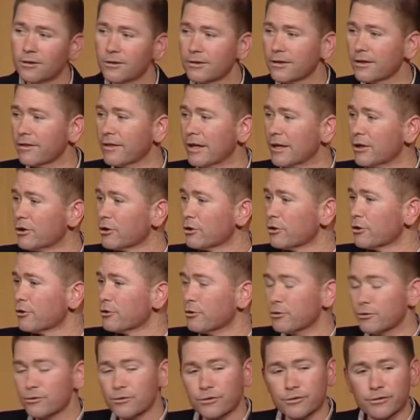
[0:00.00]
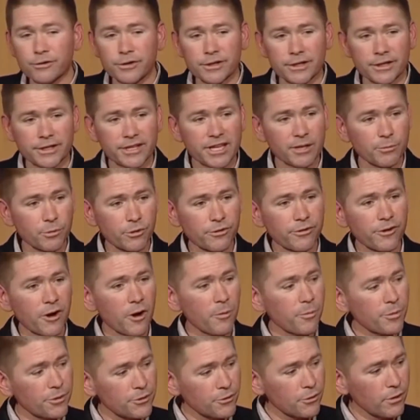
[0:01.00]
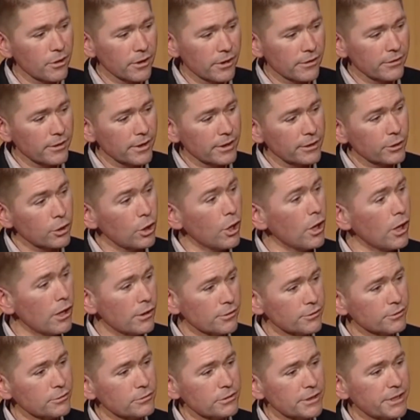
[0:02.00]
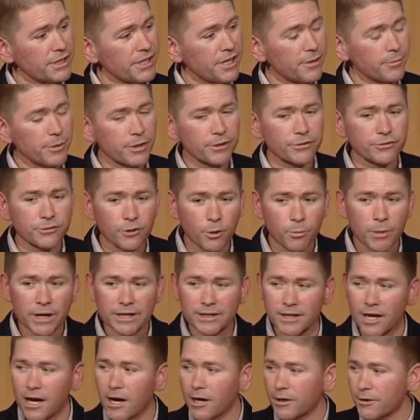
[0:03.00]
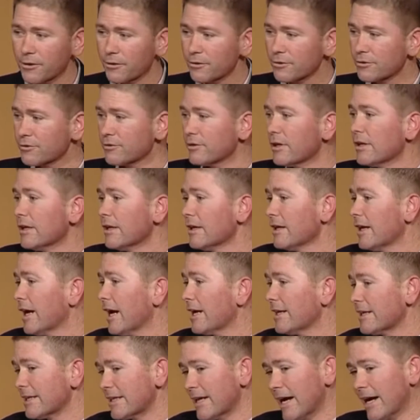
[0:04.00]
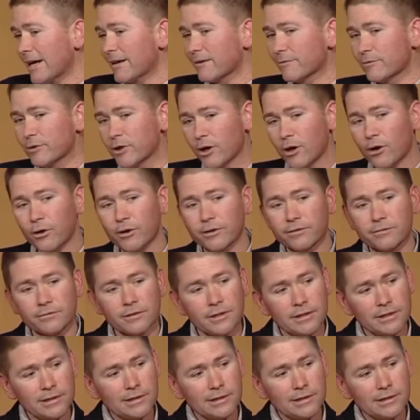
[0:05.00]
They couldn't use the chemotherapy drug that caused the leukemia, so my doctors had to kind of go and